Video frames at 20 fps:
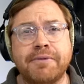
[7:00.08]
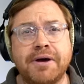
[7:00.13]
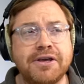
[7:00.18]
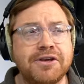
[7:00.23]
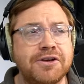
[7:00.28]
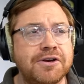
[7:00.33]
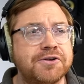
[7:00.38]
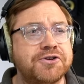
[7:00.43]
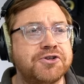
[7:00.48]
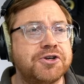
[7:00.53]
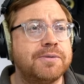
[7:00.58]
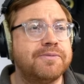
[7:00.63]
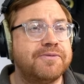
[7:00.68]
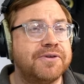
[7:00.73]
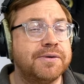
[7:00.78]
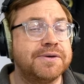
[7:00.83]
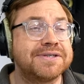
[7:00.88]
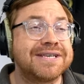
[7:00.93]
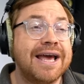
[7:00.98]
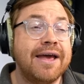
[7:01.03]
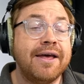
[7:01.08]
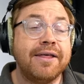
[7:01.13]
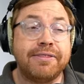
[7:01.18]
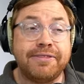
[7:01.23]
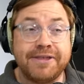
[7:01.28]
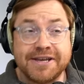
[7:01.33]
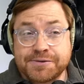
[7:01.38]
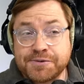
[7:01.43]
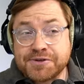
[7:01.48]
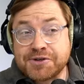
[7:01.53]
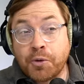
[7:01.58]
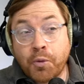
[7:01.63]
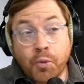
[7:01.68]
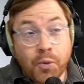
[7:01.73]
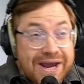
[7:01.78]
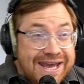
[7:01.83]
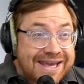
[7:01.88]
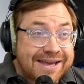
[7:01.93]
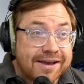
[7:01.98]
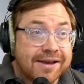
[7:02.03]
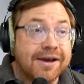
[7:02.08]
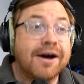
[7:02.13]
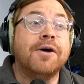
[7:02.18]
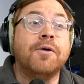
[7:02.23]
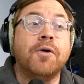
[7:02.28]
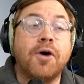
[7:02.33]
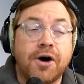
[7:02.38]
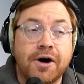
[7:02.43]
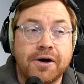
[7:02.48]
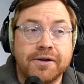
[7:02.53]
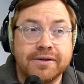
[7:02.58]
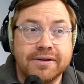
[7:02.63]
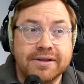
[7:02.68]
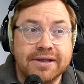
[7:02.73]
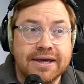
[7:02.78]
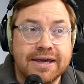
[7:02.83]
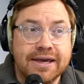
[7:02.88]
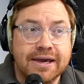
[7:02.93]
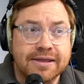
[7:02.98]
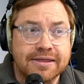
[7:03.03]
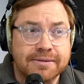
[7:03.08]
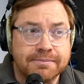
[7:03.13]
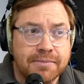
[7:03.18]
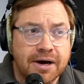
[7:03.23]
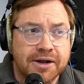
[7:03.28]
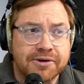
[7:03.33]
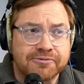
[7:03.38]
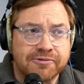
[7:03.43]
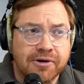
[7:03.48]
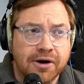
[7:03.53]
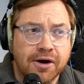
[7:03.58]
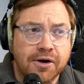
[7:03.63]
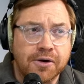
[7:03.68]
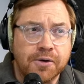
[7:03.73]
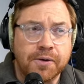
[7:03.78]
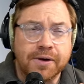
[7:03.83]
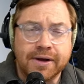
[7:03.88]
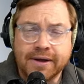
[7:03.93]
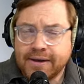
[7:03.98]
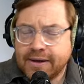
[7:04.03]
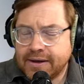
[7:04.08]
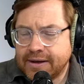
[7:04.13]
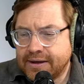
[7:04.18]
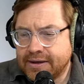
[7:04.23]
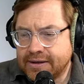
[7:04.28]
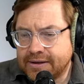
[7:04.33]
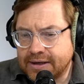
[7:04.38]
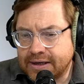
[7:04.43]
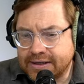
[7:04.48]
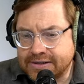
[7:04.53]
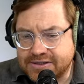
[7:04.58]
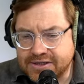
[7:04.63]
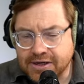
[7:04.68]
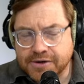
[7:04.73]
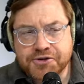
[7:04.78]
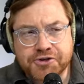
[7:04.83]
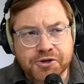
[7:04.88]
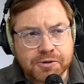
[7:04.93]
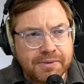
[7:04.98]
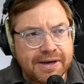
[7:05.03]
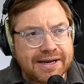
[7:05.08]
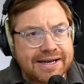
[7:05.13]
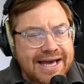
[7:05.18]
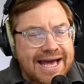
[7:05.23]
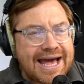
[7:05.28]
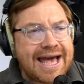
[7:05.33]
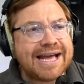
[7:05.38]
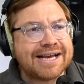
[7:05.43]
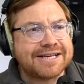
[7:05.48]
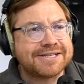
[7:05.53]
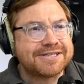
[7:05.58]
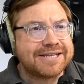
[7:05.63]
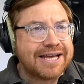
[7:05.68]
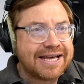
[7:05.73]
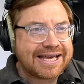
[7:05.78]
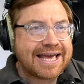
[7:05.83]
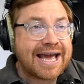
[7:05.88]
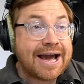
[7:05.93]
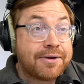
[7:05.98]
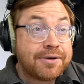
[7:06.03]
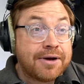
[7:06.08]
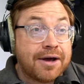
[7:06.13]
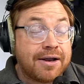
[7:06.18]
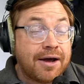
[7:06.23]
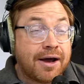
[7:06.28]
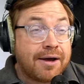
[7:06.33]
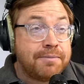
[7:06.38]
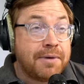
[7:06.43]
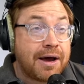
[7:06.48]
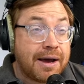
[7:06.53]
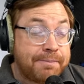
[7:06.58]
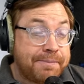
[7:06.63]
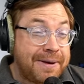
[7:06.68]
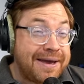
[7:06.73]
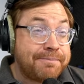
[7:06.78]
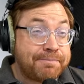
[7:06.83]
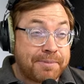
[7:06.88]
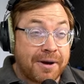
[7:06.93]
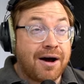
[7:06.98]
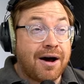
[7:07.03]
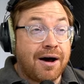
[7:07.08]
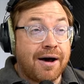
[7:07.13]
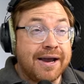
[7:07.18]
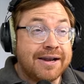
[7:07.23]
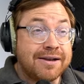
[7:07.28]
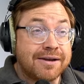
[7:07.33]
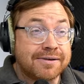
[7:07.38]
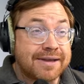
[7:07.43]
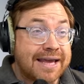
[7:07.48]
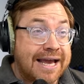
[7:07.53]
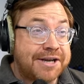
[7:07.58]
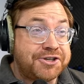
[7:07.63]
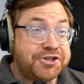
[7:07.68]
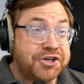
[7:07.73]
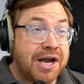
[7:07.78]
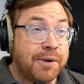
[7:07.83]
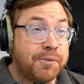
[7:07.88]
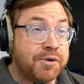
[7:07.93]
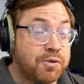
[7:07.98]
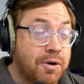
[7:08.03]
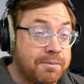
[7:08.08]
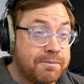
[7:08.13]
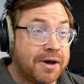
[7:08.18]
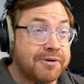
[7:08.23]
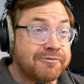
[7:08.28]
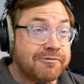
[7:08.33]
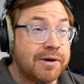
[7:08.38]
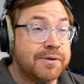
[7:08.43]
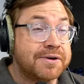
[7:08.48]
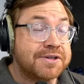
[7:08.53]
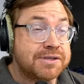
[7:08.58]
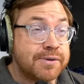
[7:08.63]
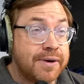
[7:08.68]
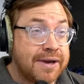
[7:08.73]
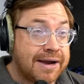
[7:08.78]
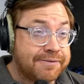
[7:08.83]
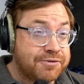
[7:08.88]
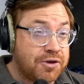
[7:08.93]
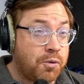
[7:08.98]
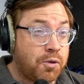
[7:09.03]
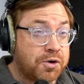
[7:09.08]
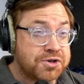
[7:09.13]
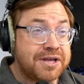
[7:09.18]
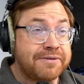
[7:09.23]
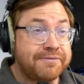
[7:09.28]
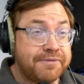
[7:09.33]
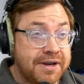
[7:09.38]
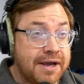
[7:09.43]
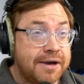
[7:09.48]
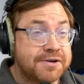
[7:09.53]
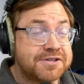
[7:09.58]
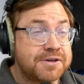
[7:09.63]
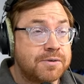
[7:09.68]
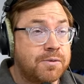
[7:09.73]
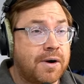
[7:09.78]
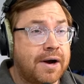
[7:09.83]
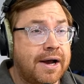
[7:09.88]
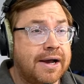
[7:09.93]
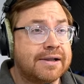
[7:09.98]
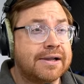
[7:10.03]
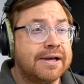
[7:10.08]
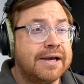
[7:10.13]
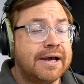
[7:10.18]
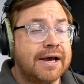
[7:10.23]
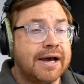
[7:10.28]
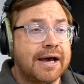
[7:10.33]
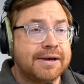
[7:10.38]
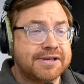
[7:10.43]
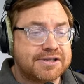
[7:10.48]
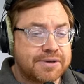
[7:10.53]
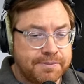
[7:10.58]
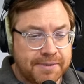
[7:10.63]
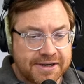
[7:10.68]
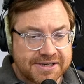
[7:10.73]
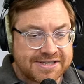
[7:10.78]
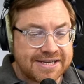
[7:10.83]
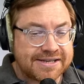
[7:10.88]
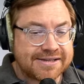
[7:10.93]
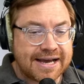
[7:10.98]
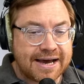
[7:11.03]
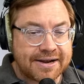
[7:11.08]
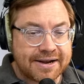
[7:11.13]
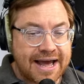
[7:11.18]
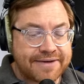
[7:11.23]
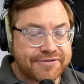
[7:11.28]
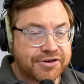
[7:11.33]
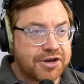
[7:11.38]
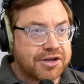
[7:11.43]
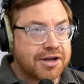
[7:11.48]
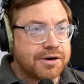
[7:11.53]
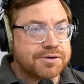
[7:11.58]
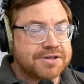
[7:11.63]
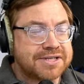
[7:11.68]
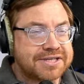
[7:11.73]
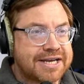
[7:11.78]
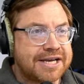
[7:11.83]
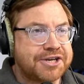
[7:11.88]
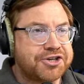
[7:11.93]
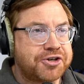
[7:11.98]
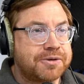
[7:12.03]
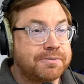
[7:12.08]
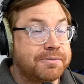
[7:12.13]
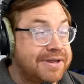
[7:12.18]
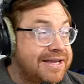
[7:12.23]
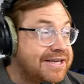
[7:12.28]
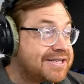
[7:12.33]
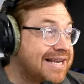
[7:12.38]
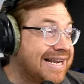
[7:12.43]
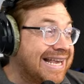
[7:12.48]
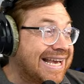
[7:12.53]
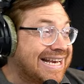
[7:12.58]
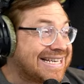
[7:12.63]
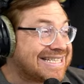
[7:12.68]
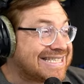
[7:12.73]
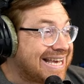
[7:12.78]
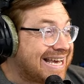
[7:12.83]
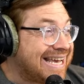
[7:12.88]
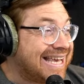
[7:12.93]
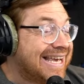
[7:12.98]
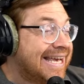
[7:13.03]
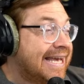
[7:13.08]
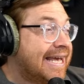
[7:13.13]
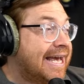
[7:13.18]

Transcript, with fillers: my YouTube viewers. This was a week ago on the Munro social media X account, and I'm a bit behind on catching up with what Munro are doing. I've not watched their videos in a while, so I must sit down and have a good old session. But this, like I say,